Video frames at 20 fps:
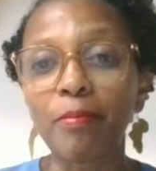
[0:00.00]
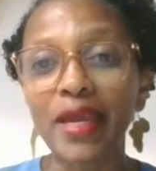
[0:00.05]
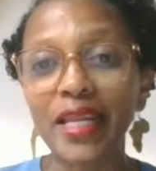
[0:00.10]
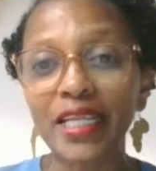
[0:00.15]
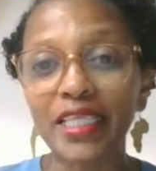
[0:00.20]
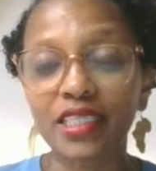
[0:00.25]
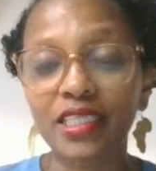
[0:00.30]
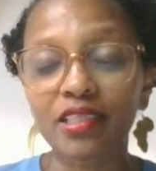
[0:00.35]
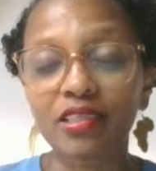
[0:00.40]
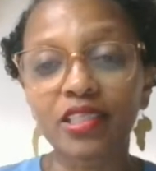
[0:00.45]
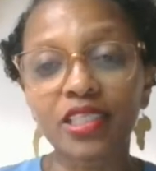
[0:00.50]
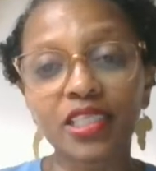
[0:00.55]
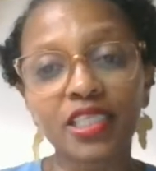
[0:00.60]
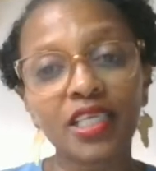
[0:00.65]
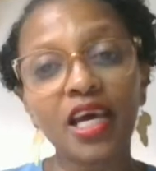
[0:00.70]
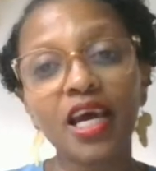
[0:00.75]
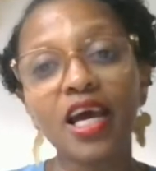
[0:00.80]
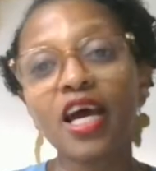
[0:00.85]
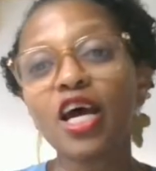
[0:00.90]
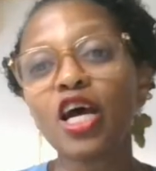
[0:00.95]

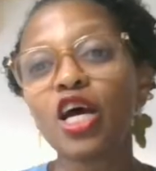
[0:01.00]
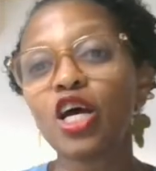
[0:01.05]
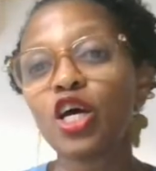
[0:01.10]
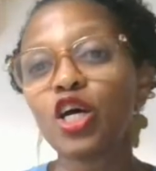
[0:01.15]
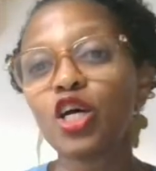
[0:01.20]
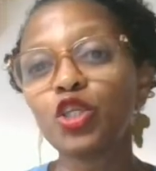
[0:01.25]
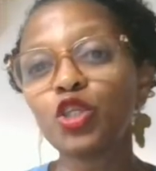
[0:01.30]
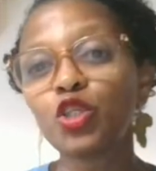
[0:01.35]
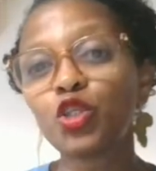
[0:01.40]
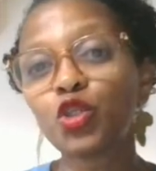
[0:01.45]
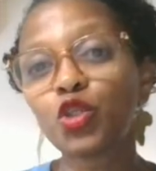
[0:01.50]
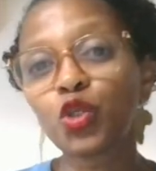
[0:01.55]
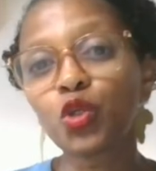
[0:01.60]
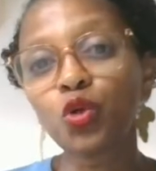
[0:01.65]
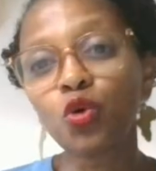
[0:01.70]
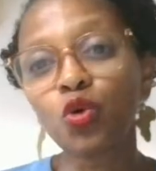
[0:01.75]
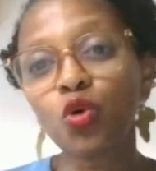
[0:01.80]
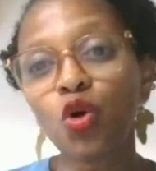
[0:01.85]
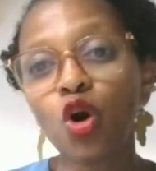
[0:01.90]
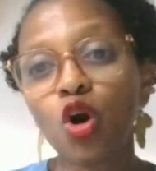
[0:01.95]
ministers
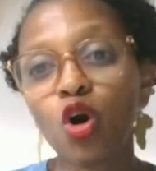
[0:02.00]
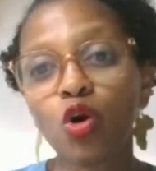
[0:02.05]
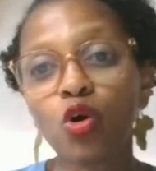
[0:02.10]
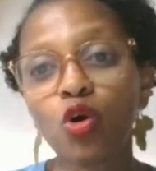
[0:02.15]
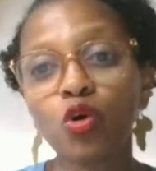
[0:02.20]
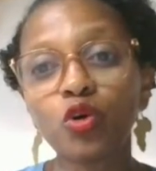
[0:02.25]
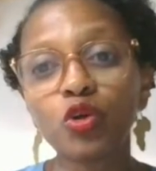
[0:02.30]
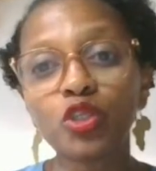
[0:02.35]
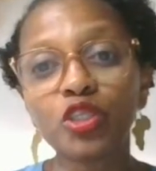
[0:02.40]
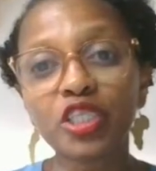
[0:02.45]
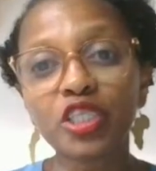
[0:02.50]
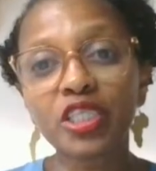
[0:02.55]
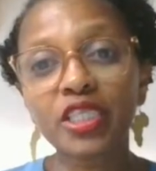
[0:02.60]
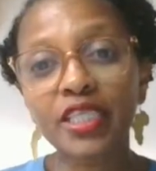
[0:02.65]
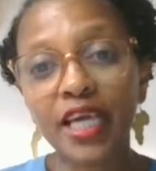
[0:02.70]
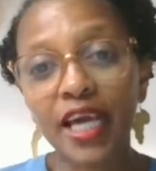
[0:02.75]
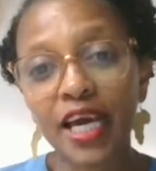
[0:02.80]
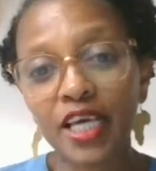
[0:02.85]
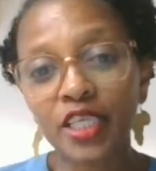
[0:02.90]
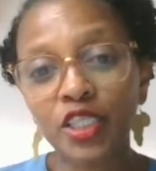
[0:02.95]
to
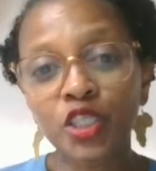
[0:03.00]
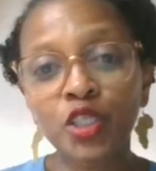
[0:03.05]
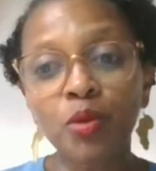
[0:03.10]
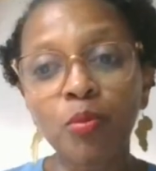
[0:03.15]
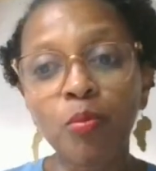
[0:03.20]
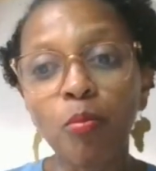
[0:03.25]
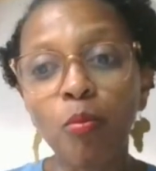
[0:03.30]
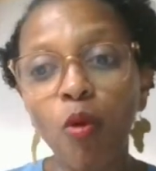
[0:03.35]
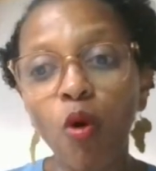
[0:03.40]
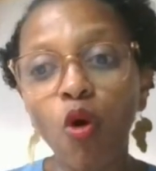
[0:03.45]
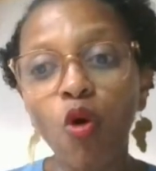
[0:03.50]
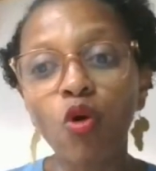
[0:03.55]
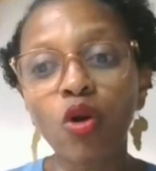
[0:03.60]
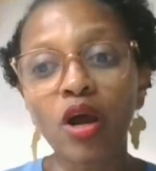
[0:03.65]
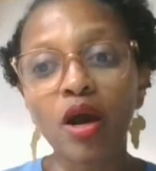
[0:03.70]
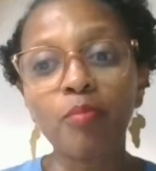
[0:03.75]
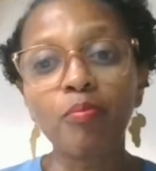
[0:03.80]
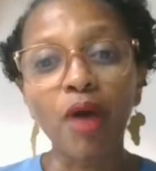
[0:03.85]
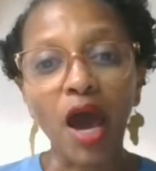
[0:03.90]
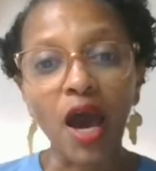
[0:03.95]
discuss
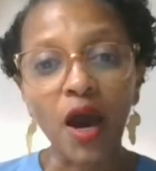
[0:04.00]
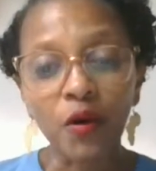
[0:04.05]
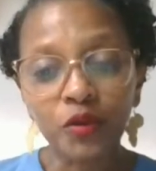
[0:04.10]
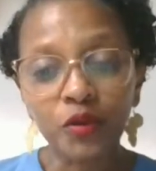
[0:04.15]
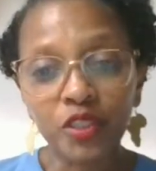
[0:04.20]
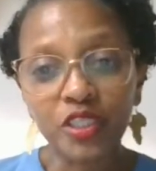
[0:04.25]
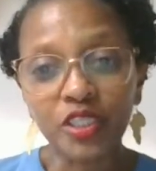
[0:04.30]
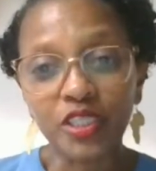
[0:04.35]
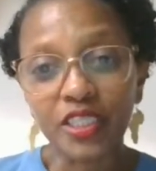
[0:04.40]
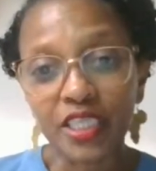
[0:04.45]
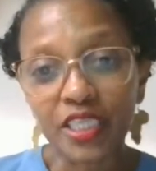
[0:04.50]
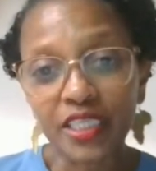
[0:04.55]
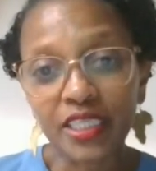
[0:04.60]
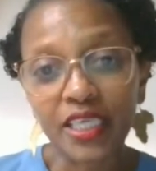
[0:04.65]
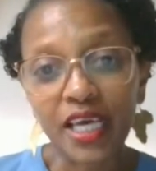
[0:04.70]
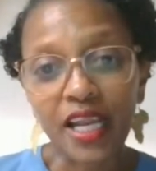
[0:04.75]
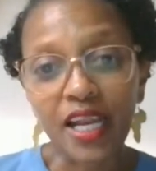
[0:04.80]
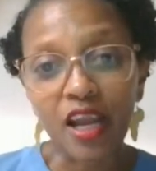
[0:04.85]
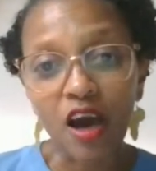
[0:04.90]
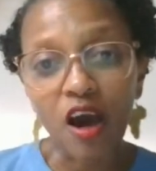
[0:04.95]
more about
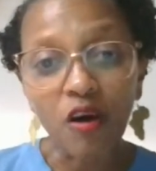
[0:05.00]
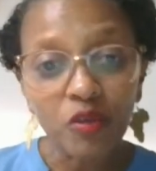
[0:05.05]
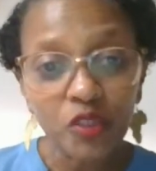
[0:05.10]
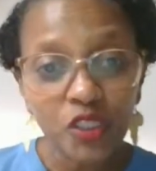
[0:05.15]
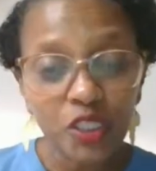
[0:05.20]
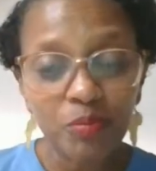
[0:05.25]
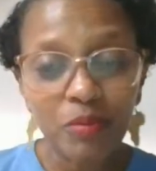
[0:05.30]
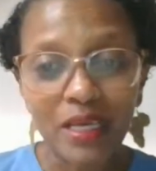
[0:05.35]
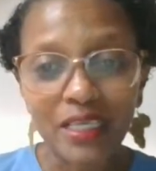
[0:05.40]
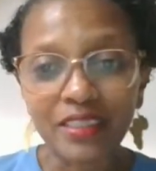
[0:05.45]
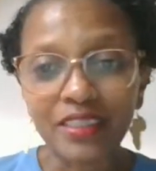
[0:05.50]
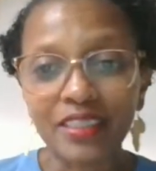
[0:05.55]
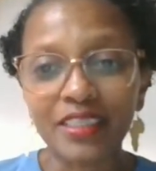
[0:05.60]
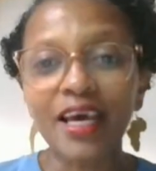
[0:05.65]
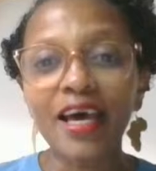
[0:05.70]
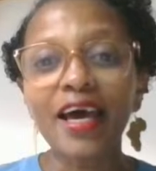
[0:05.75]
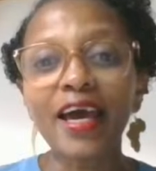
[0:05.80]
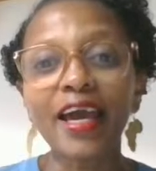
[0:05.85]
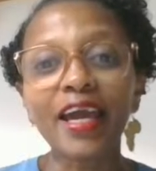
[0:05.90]
this announcement,